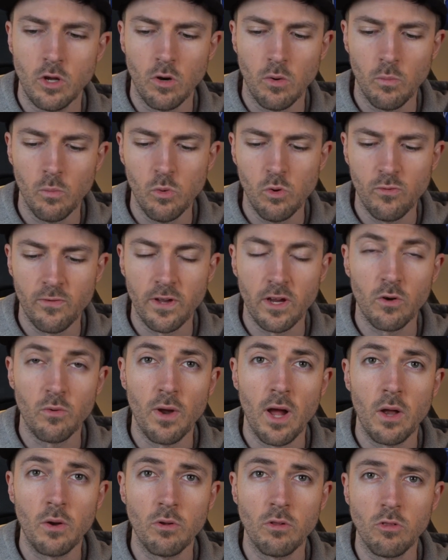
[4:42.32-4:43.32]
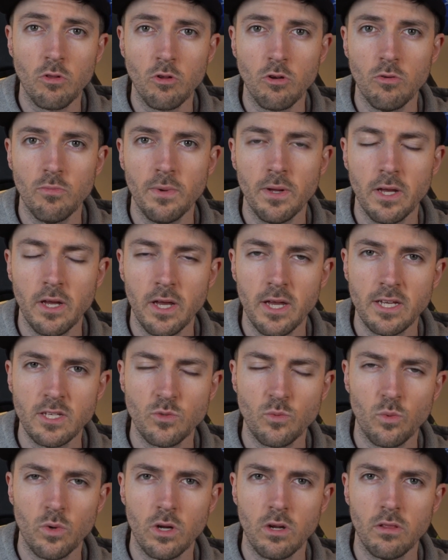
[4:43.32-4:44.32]
moving around a little bit, as
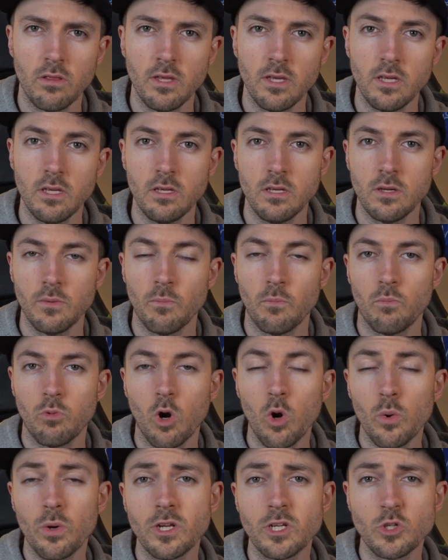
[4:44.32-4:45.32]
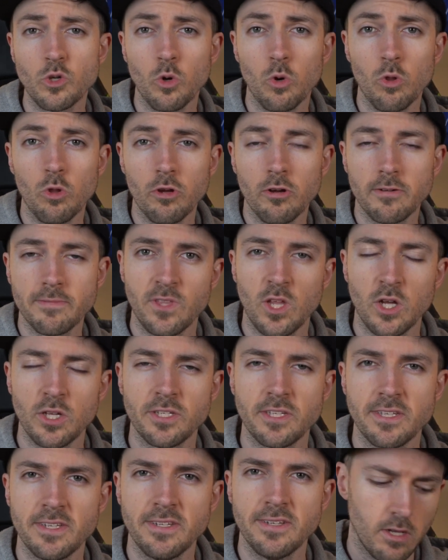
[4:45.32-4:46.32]
where the Pro controller
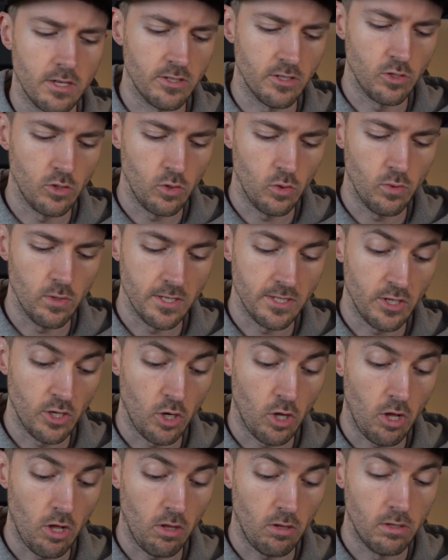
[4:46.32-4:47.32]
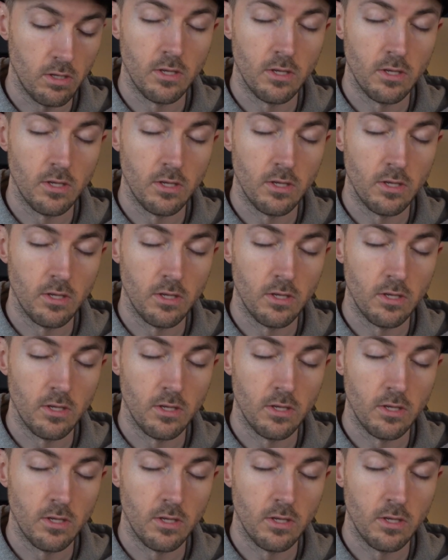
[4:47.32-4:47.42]
doesn't do this at all.